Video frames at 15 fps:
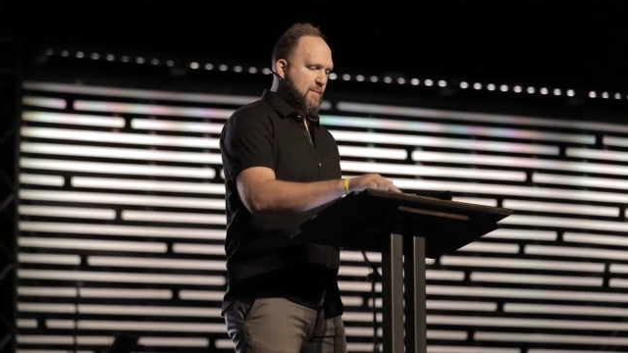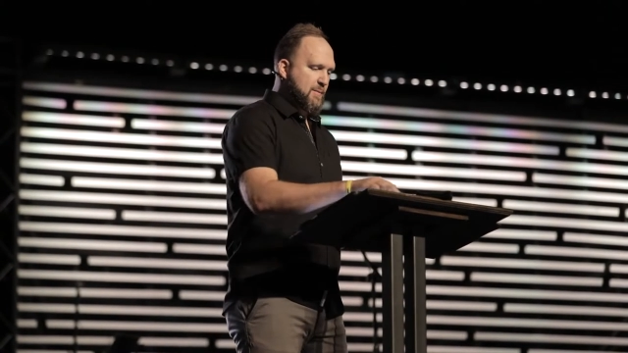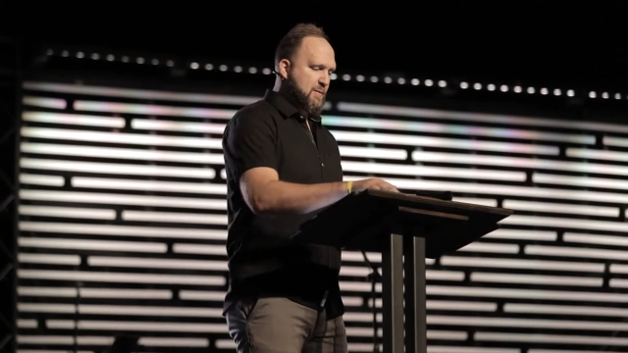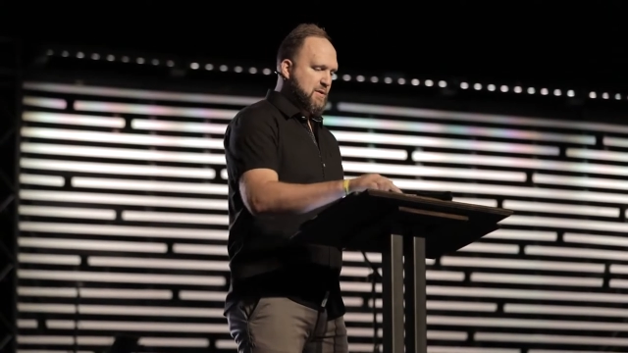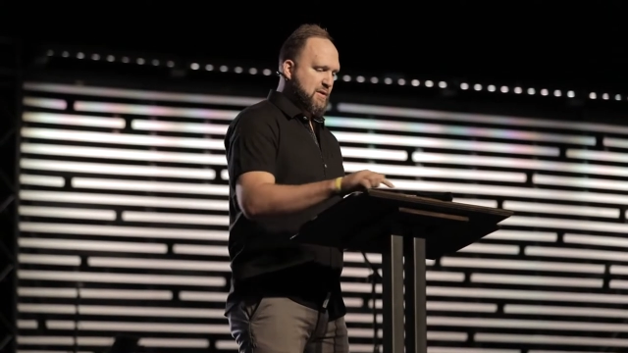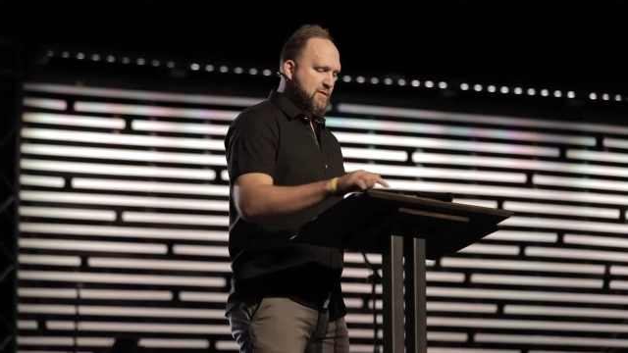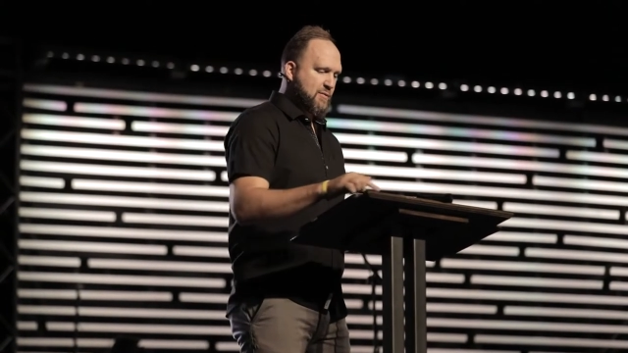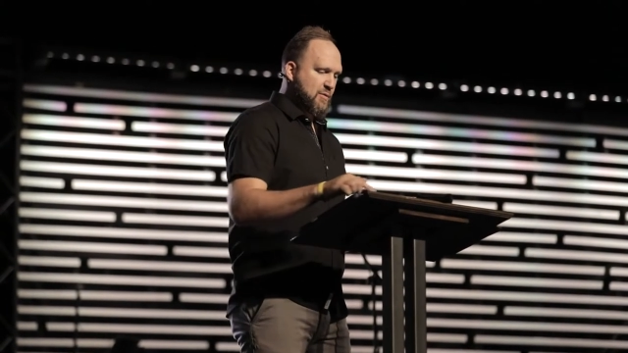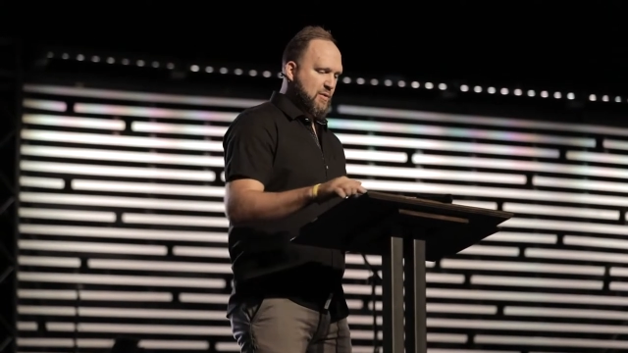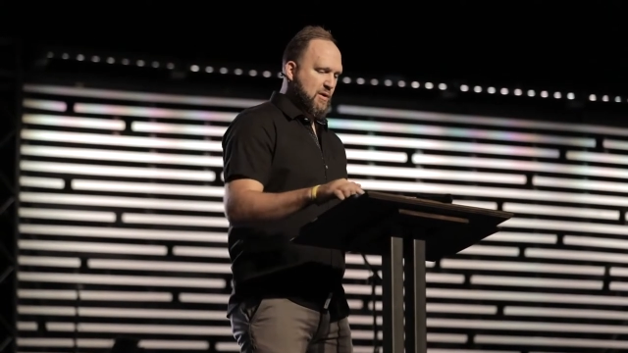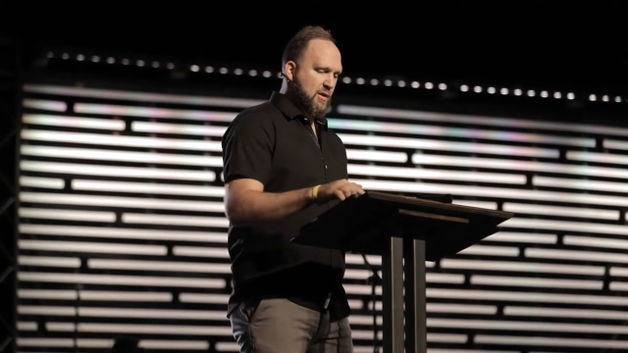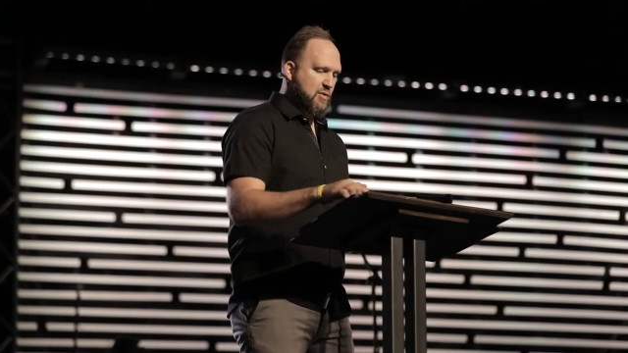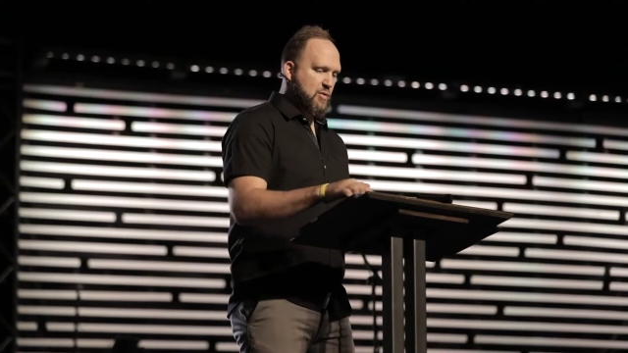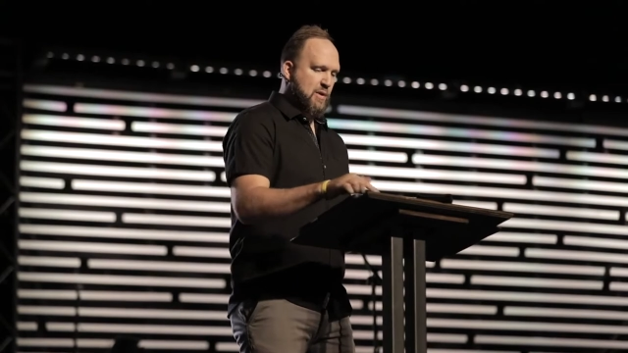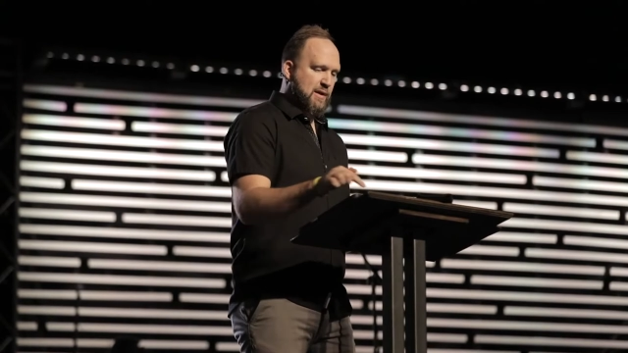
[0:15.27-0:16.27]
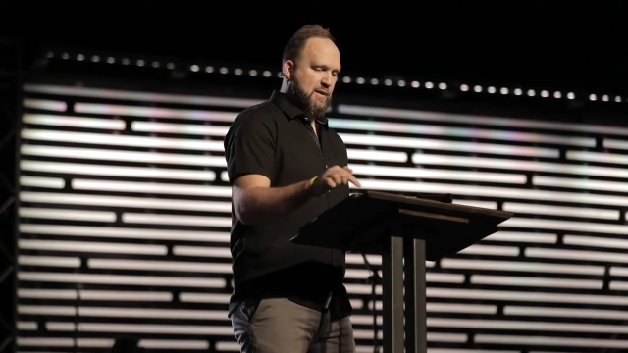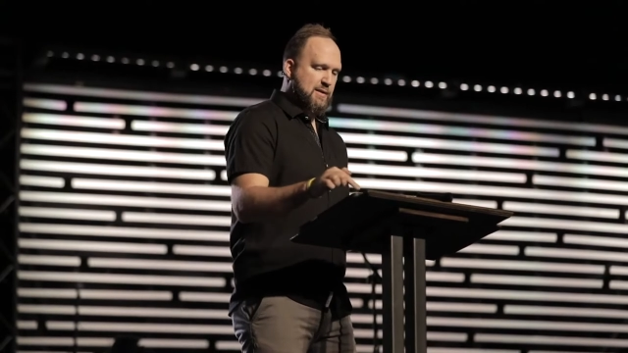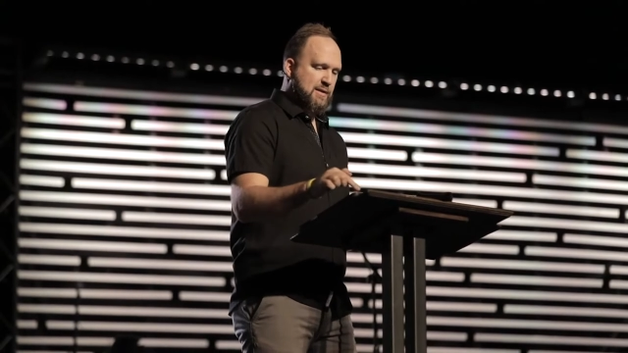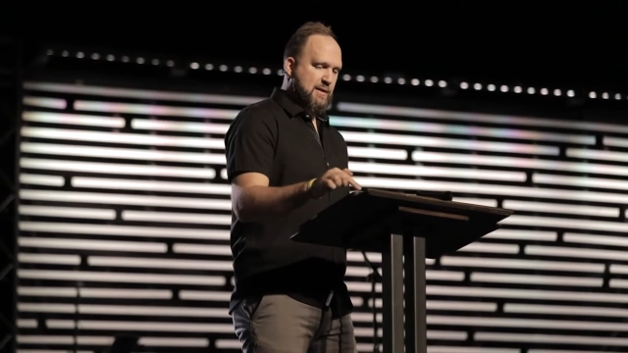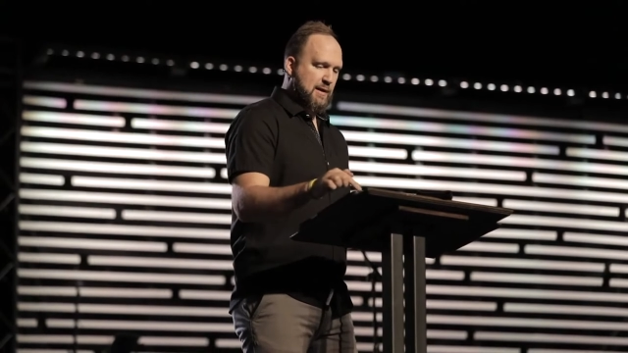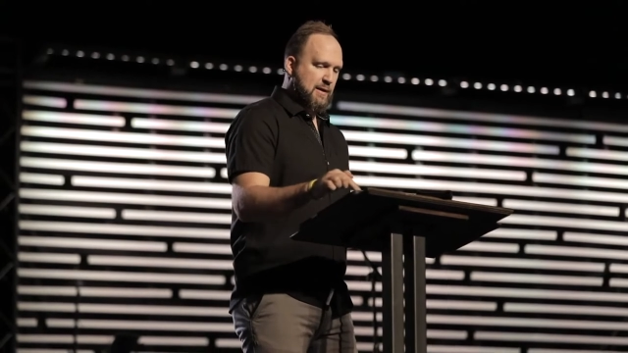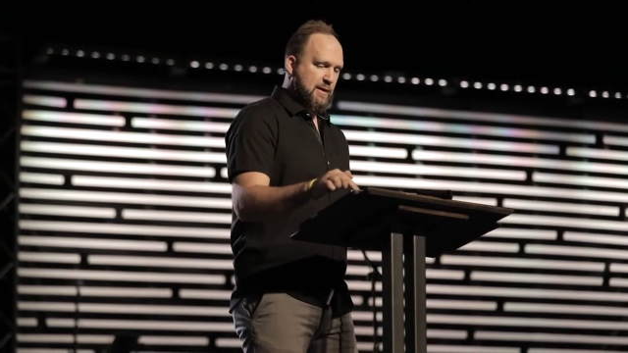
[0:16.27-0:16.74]
just for a quick
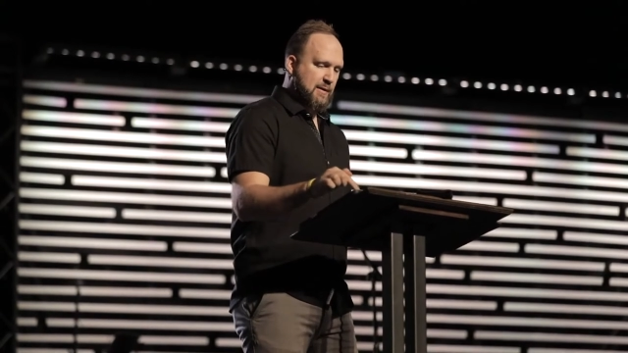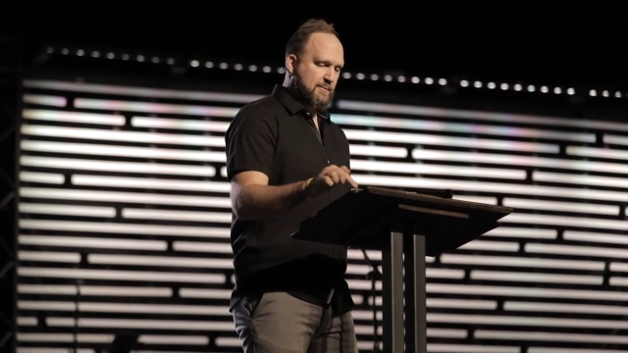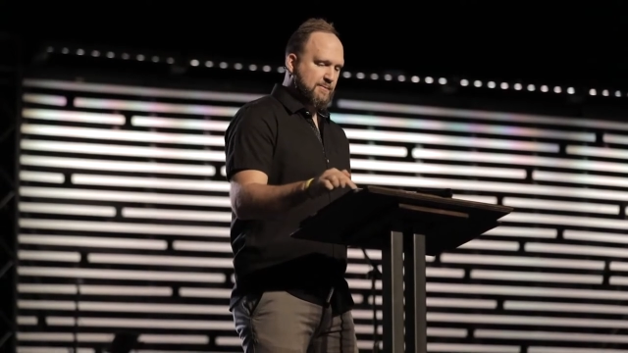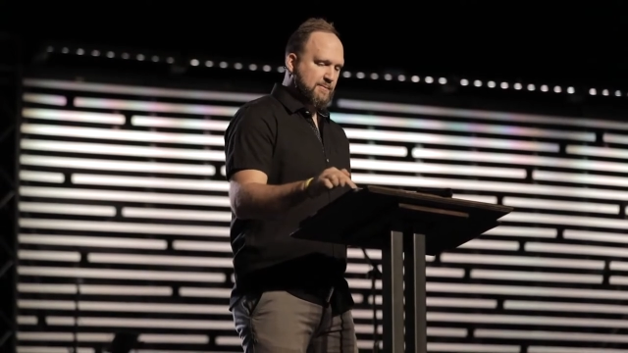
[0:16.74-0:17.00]
second.